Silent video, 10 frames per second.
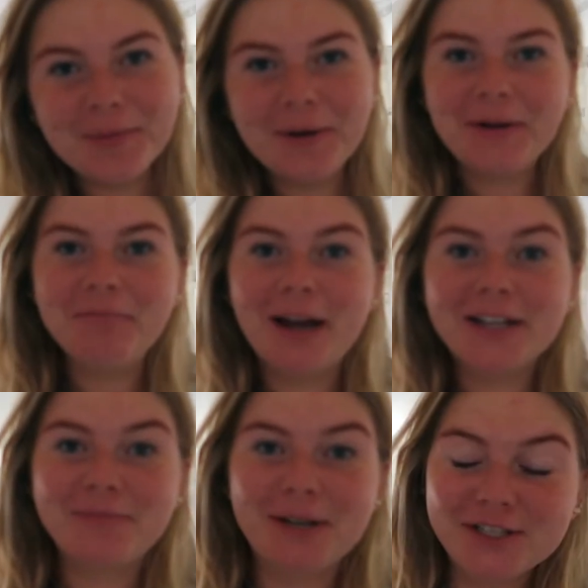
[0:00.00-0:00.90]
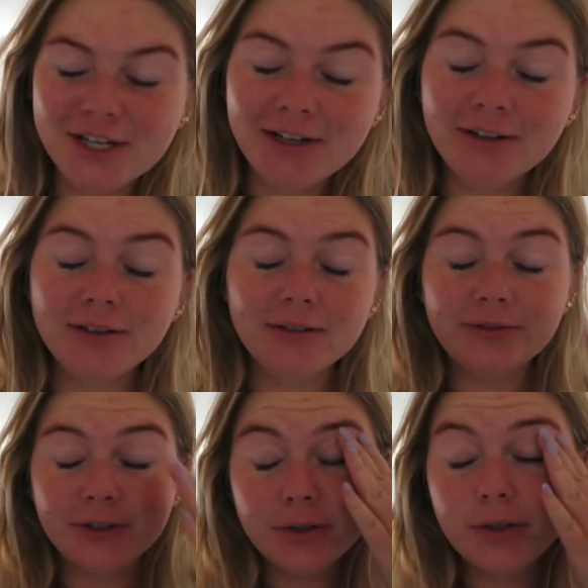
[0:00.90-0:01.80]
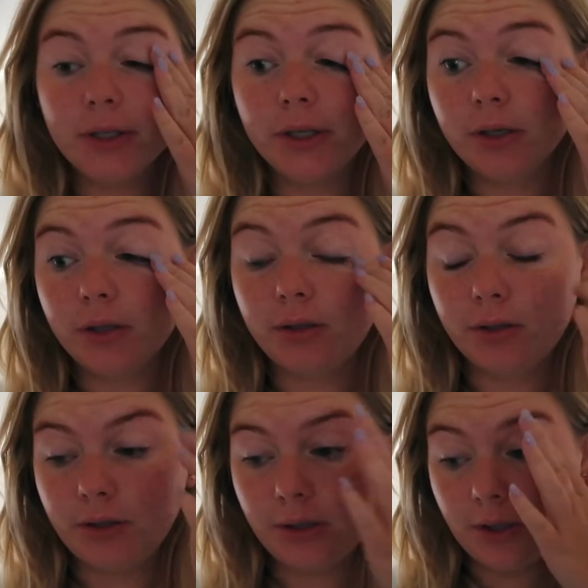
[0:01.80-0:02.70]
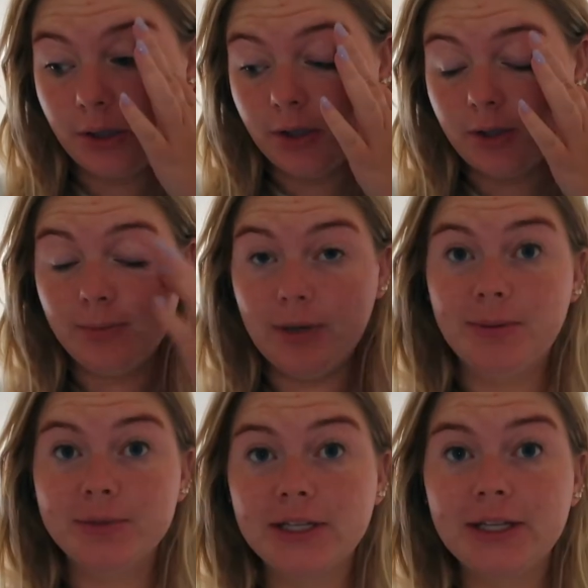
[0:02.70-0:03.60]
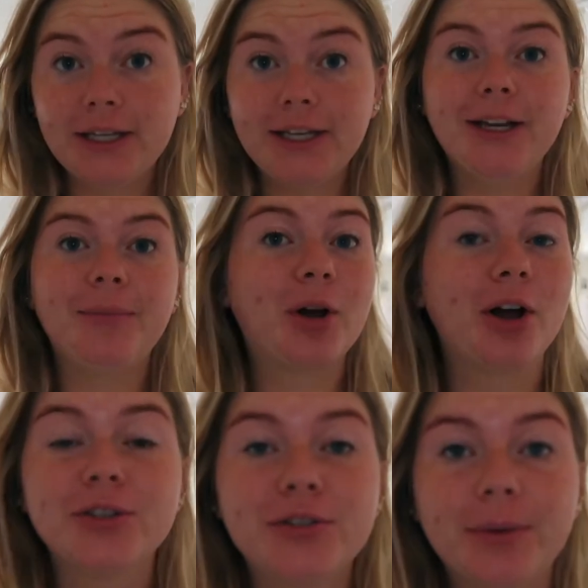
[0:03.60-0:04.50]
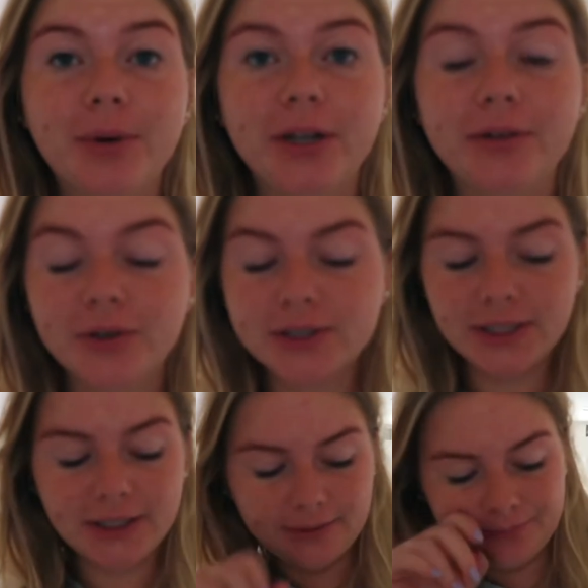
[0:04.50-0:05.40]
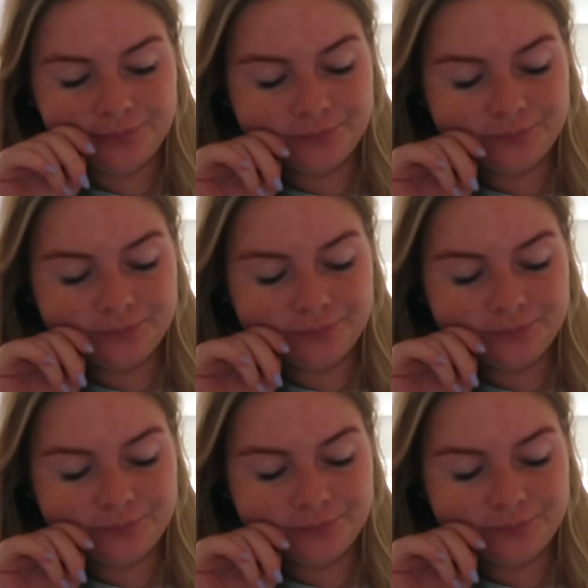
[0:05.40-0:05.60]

Welcome back to my channel. If you're new here, my name is Lily. I'm a college student at Bryant University.